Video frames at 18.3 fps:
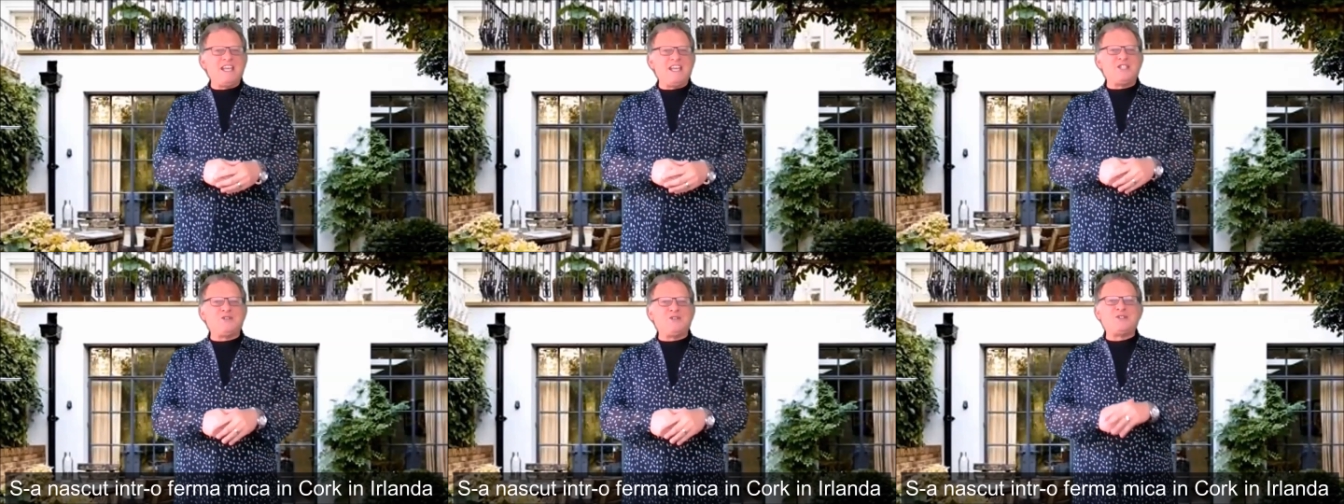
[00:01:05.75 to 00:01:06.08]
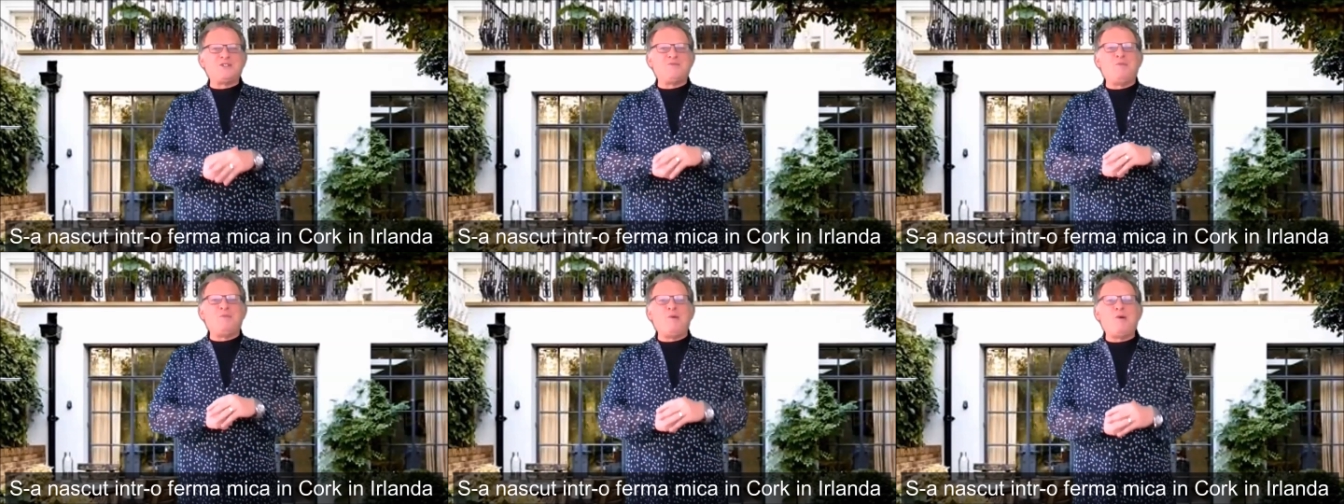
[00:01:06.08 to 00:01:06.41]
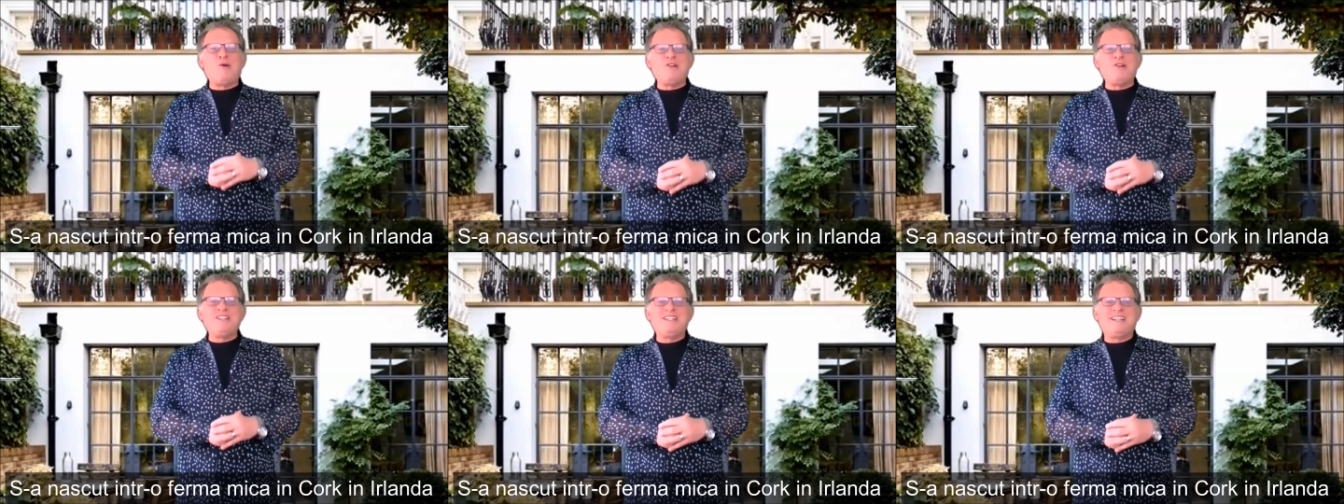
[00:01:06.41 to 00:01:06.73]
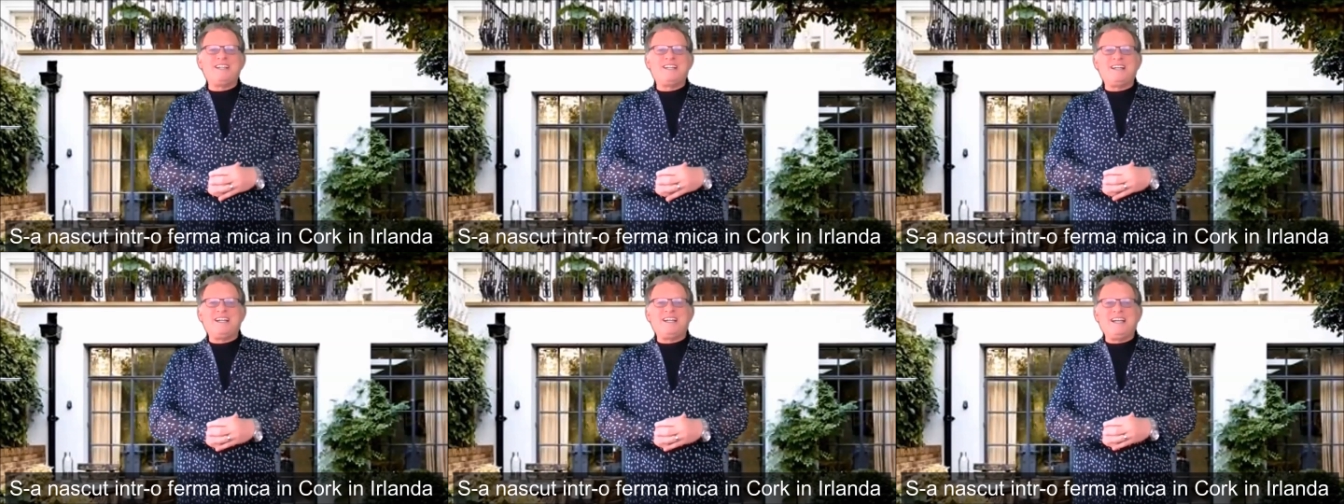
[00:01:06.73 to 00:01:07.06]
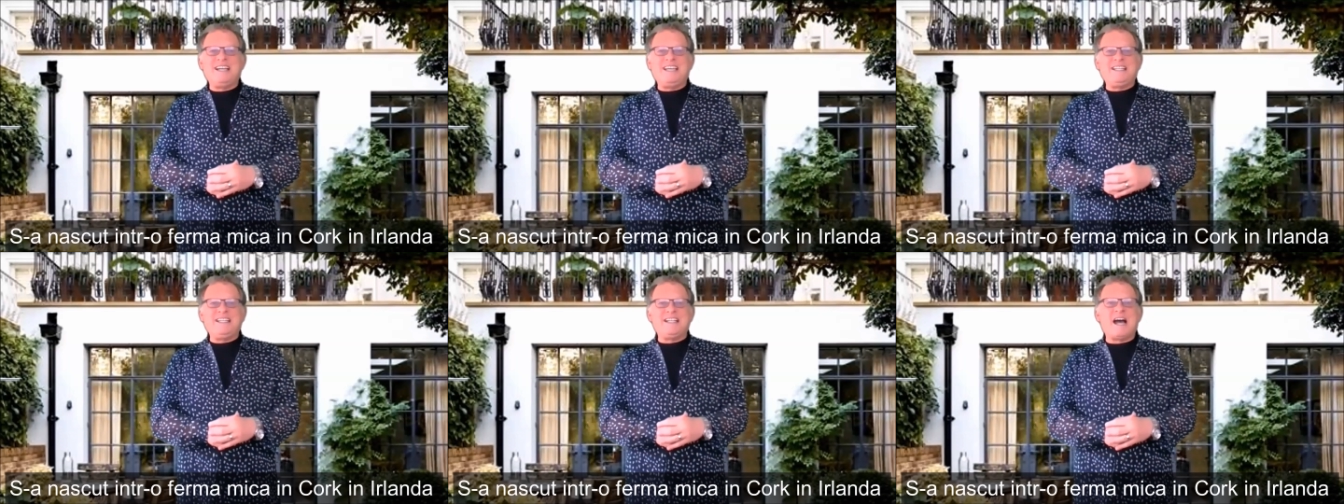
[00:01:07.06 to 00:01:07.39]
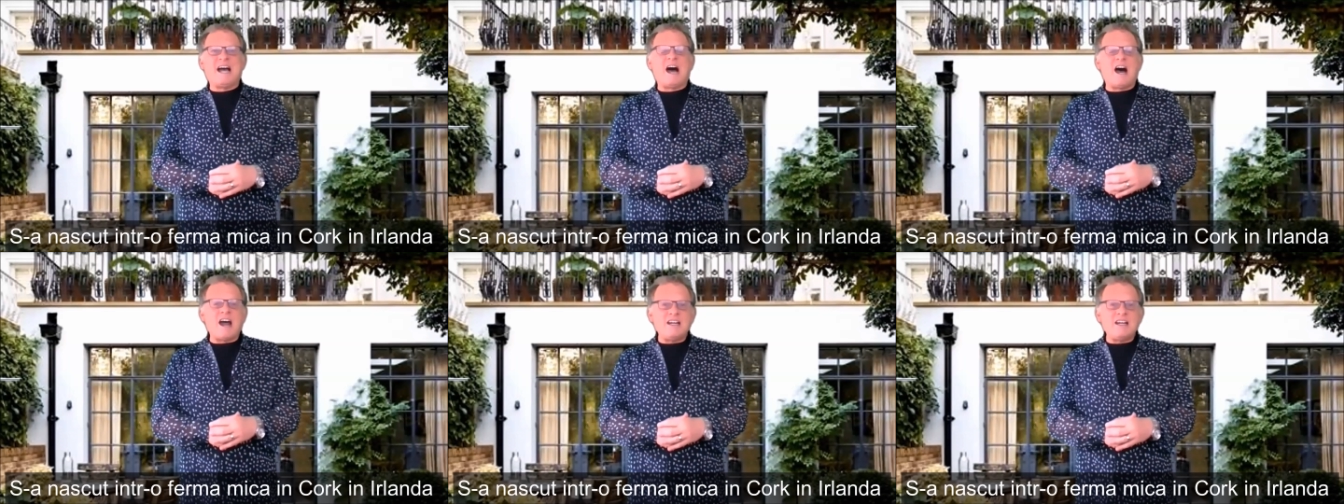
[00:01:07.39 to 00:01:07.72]
She was born in
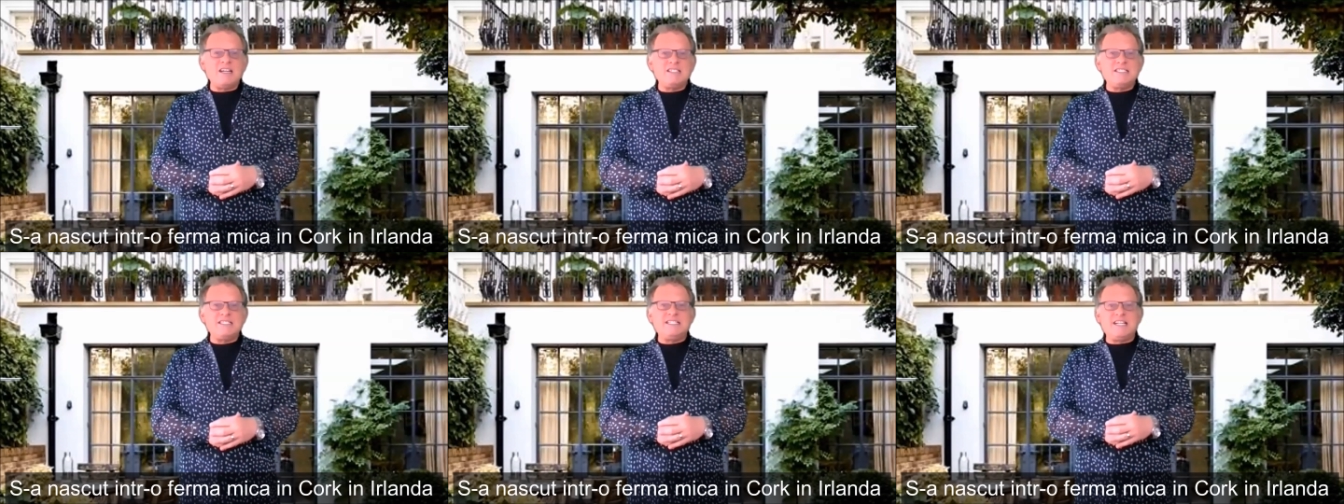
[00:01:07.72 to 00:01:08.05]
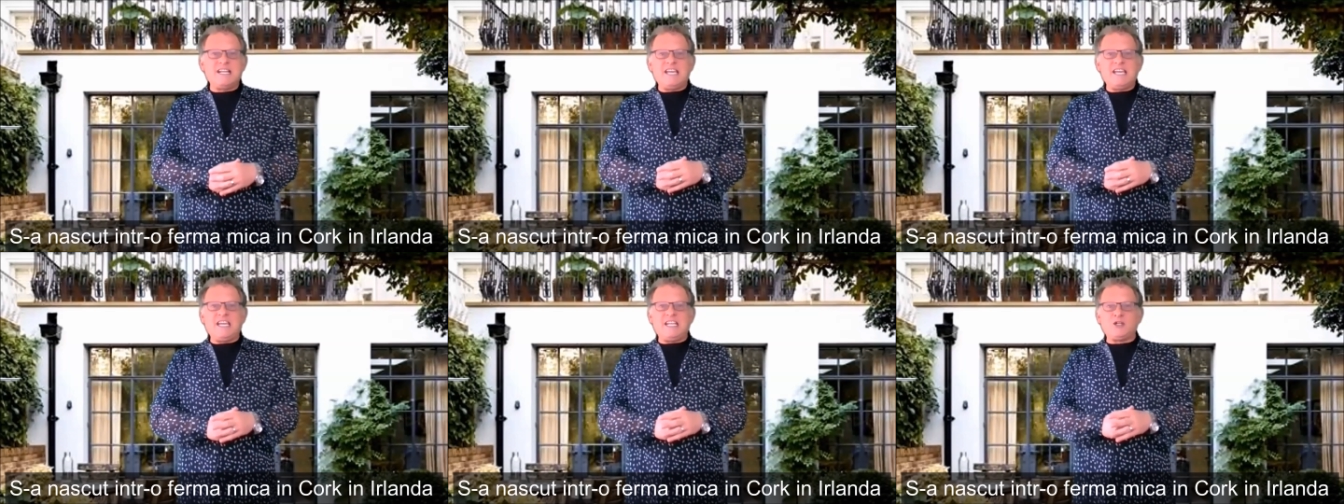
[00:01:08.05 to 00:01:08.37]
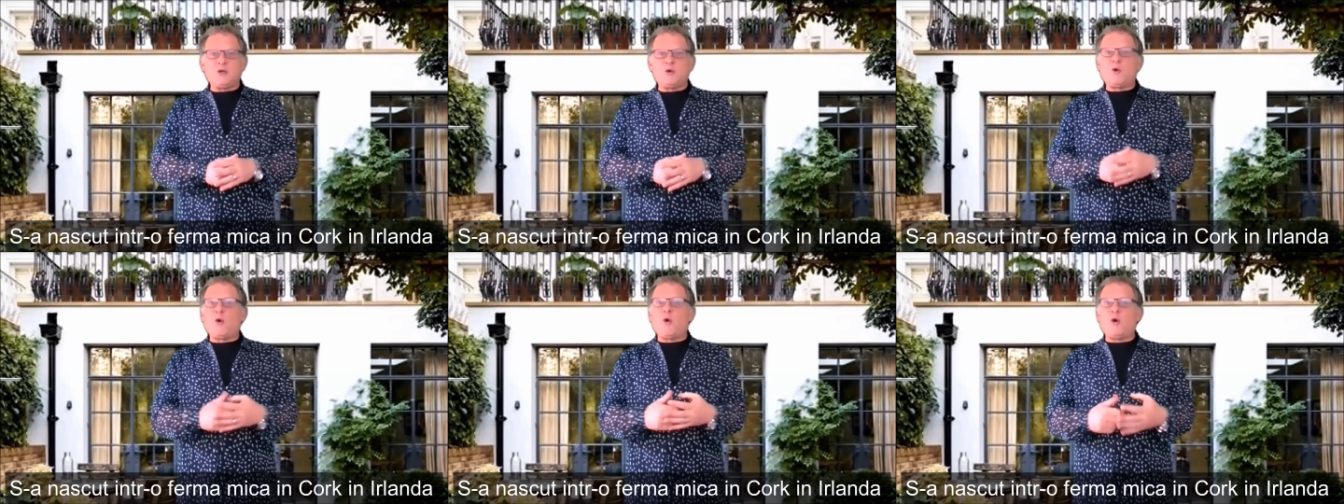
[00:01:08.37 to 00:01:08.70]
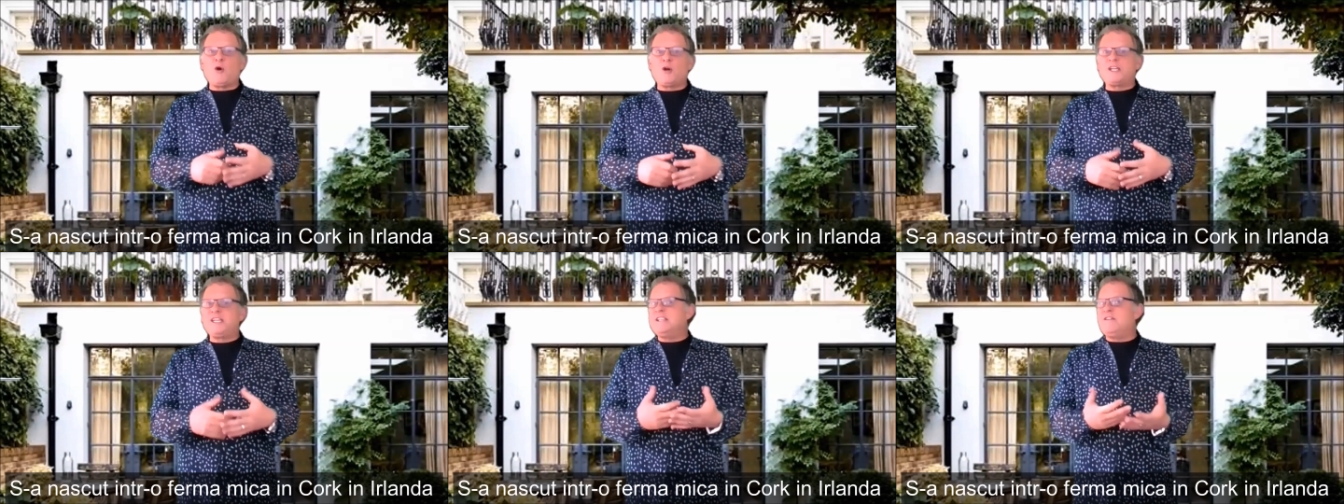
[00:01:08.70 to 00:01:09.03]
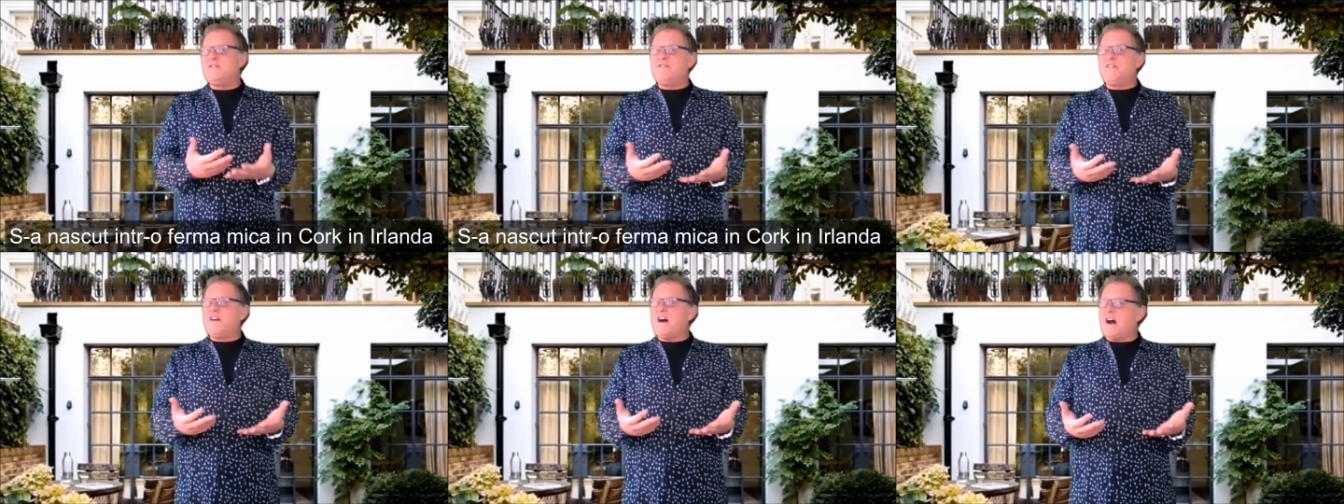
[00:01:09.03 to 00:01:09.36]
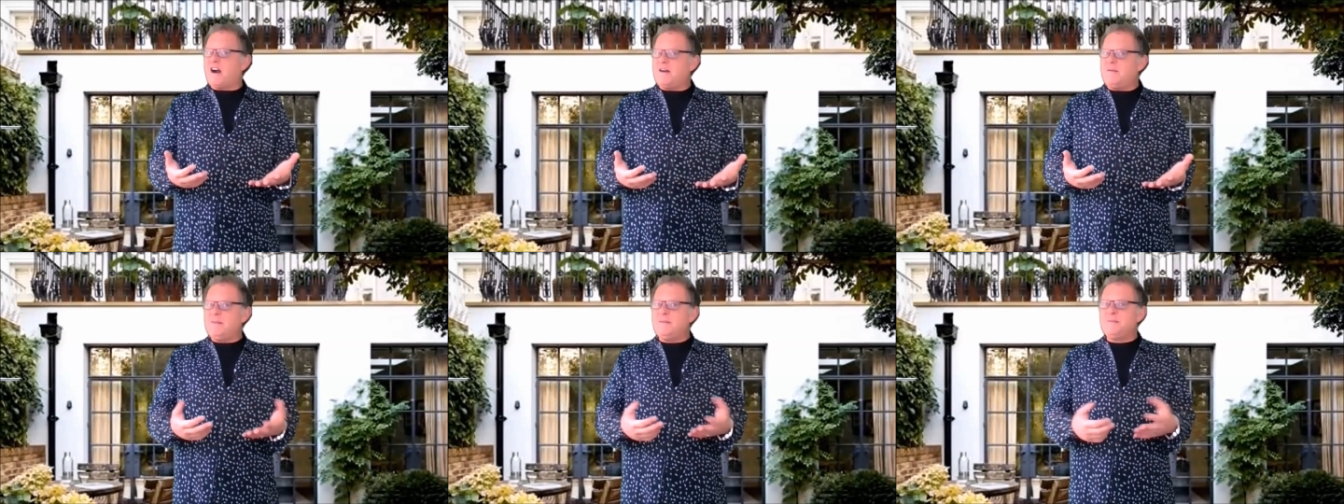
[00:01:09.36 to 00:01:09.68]
Ireland, in Cork, in a farm.